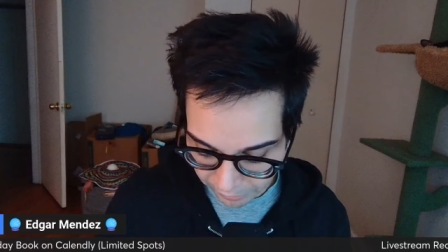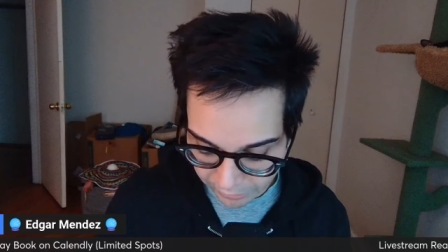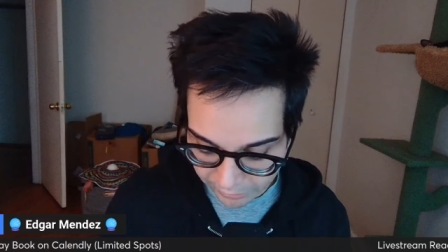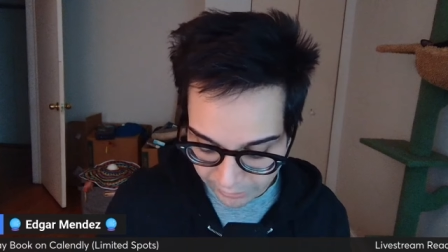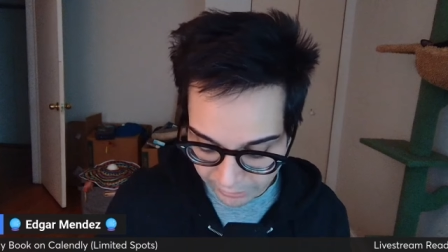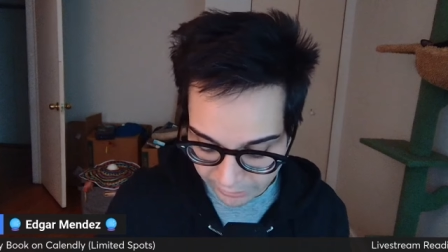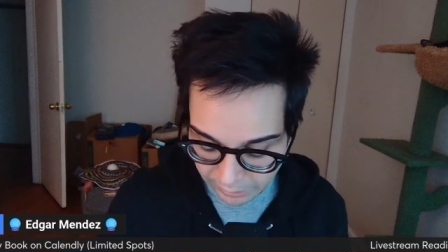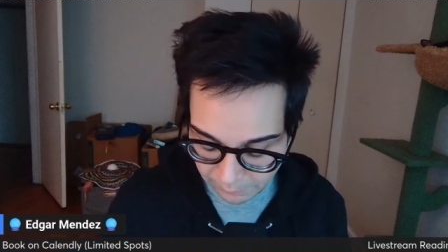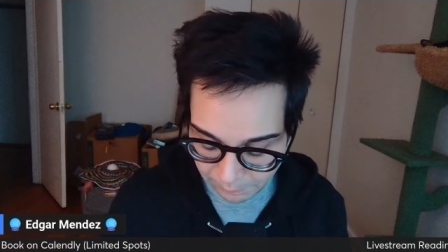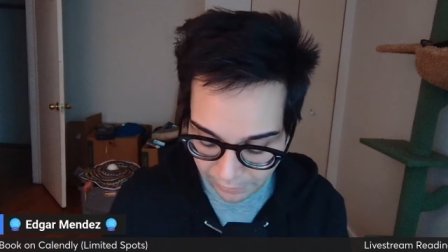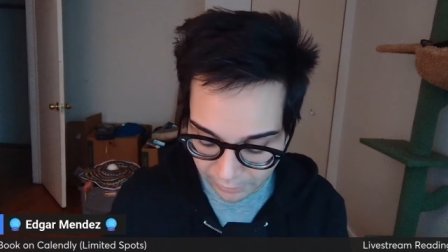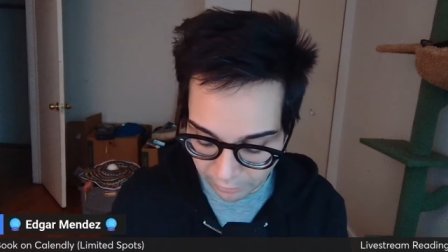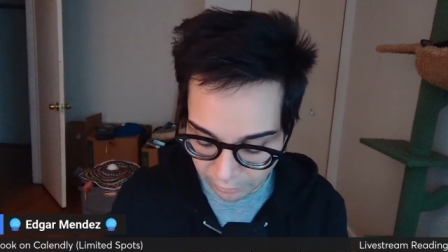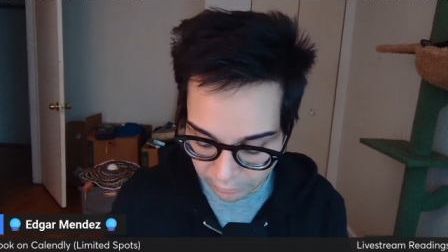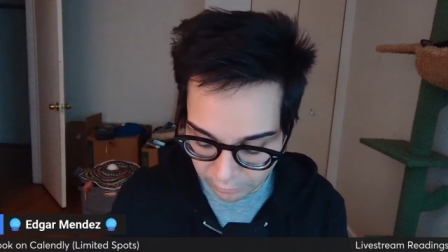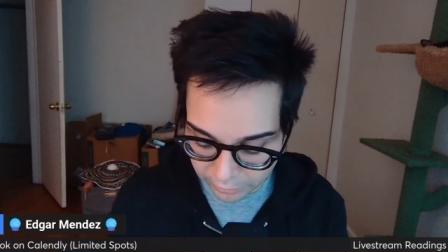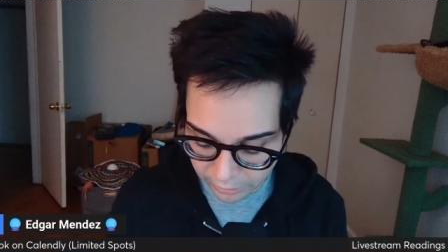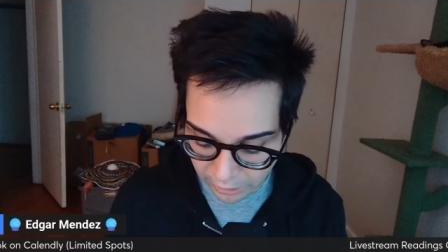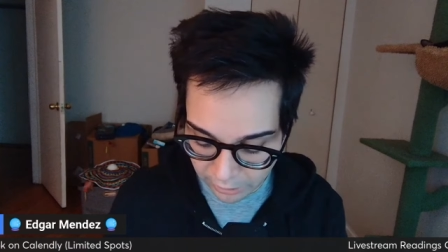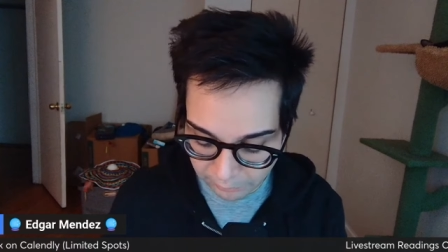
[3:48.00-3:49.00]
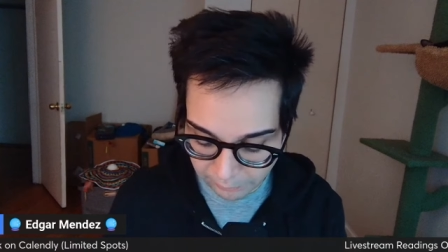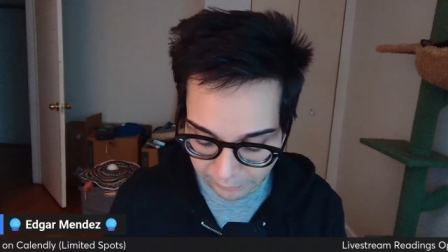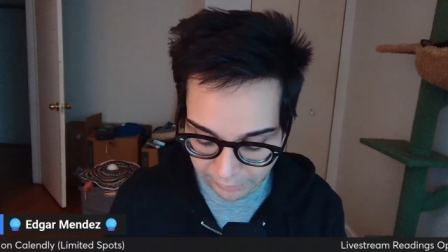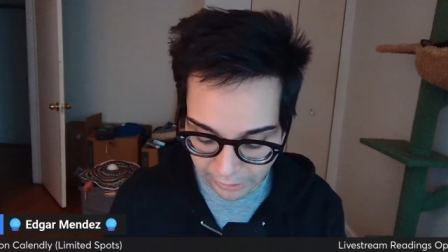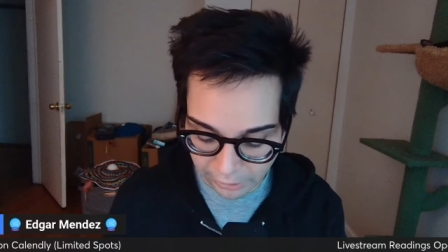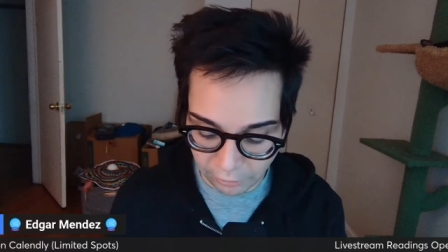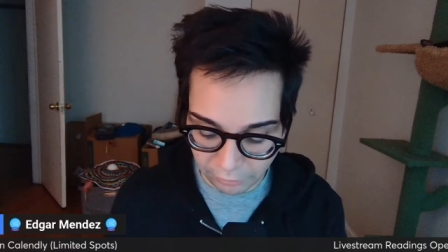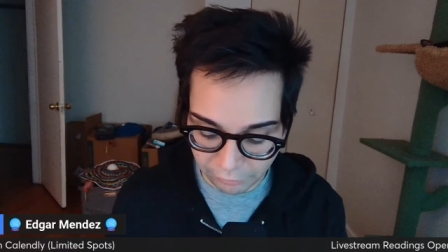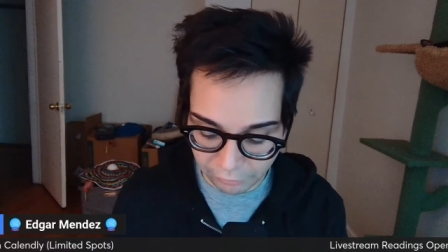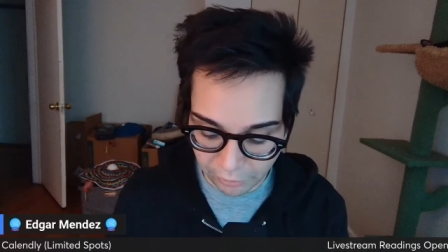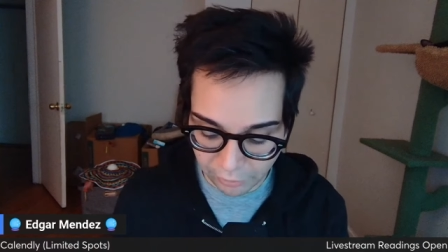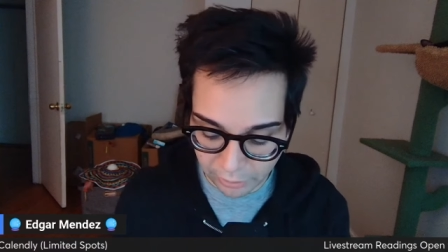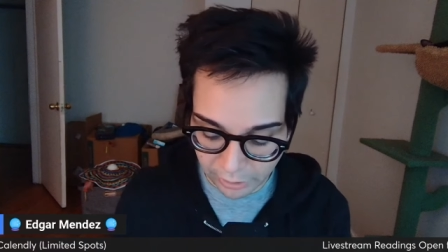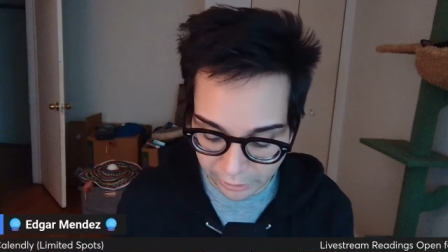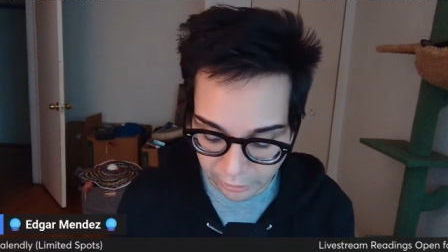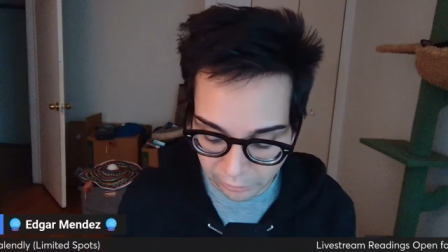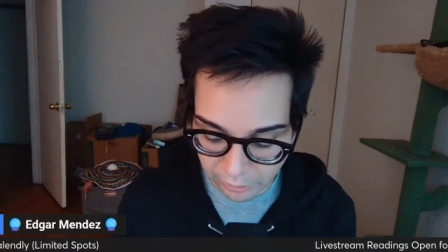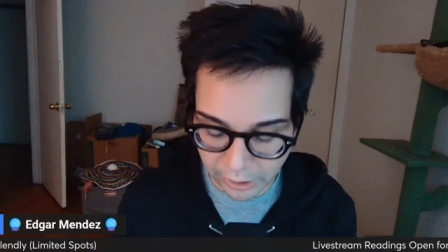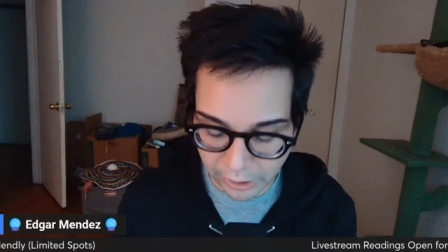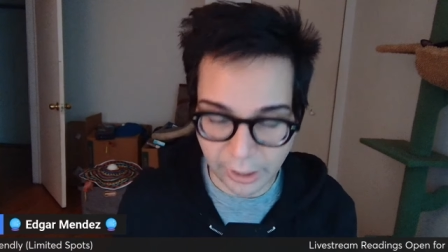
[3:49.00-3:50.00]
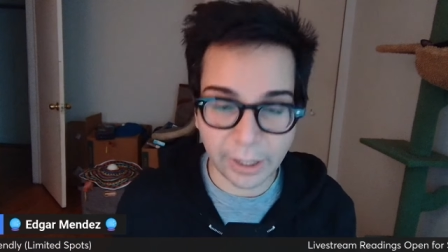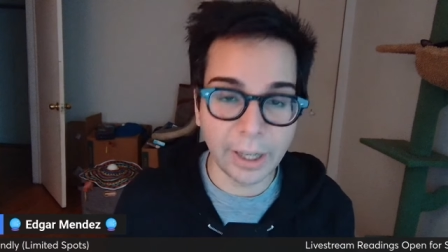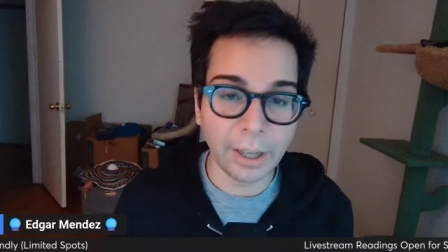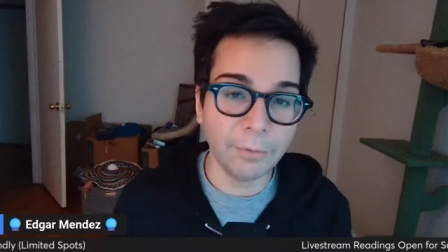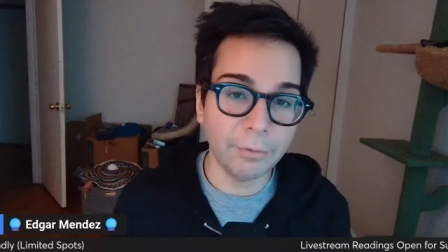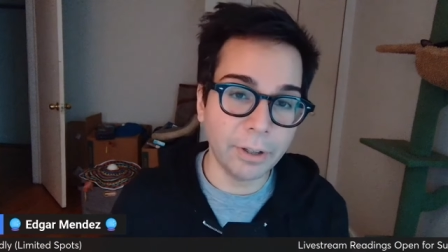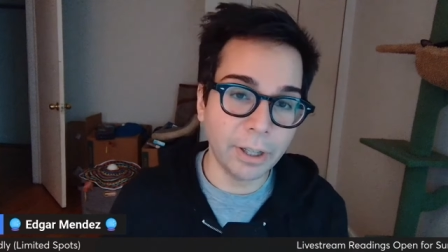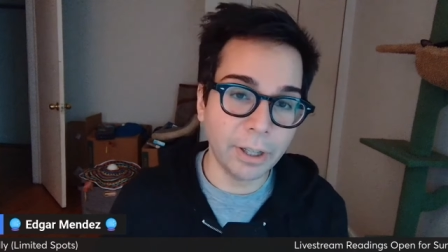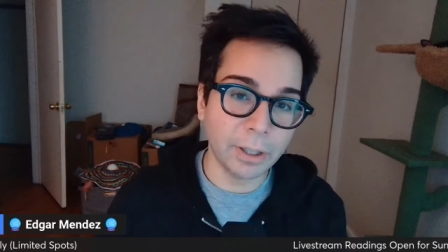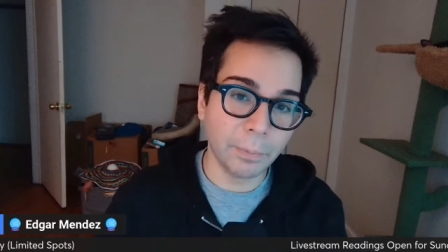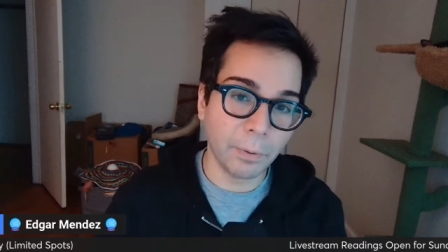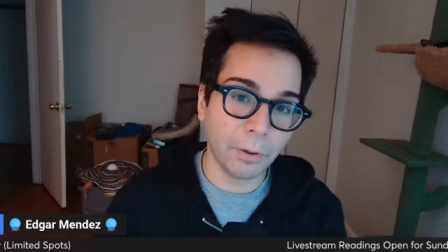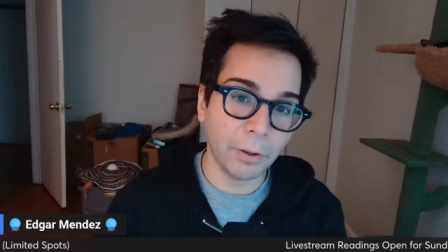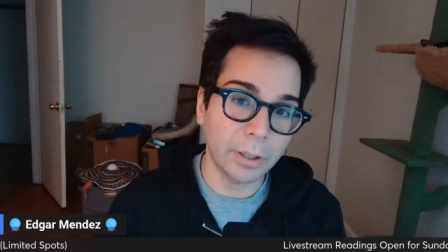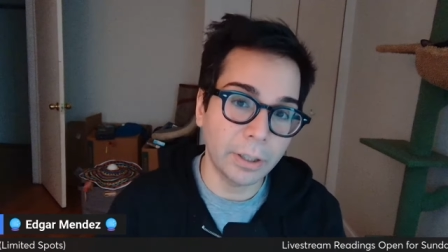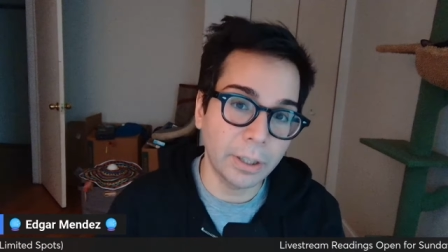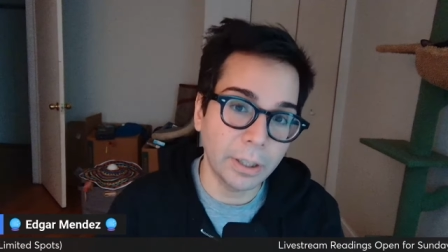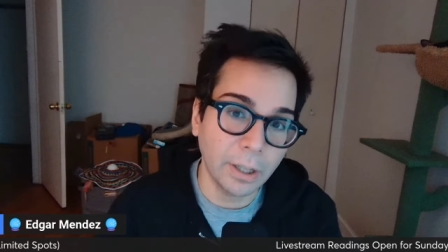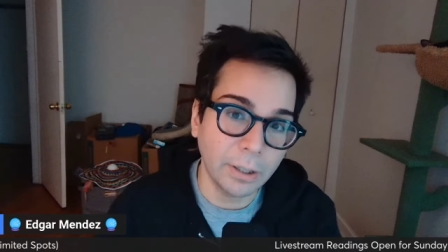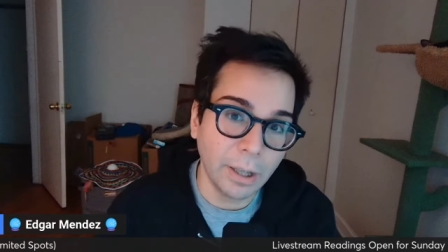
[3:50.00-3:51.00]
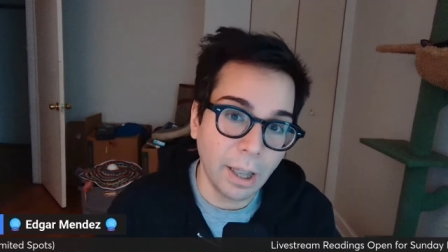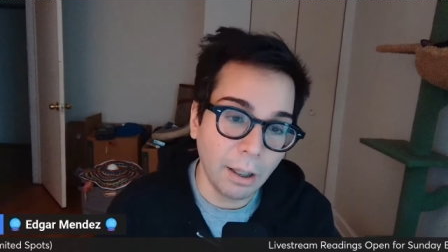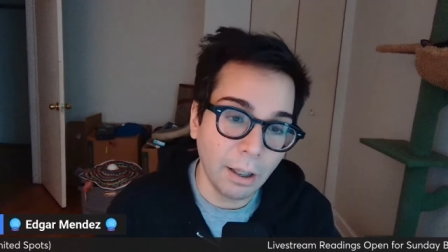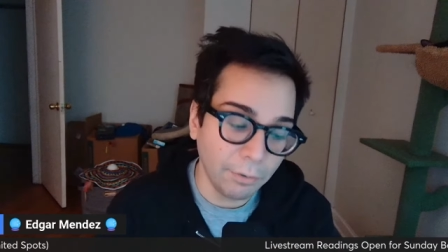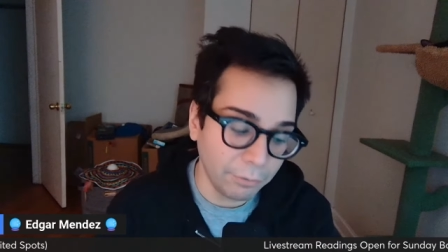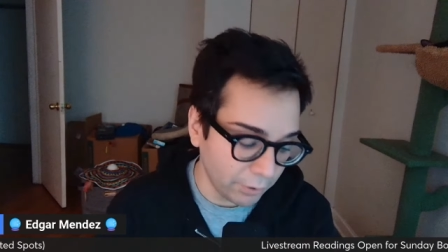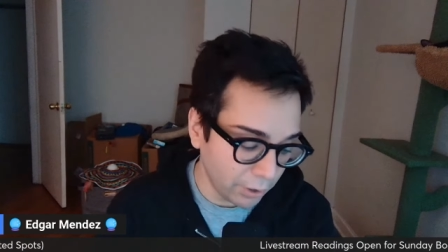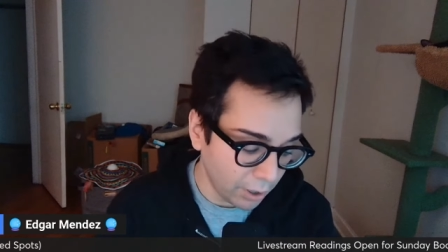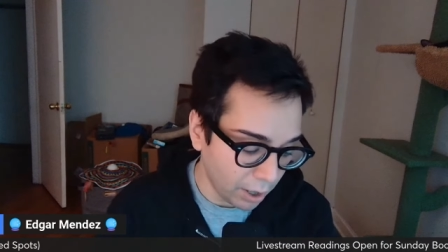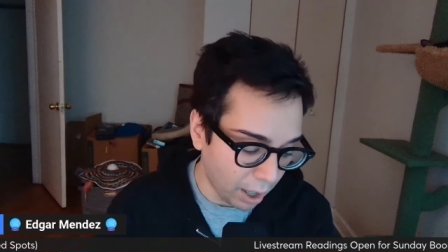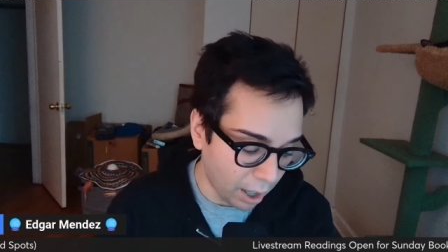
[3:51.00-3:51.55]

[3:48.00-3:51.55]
the Six of Pentacles tells me that you feel like you didn't give this person enough.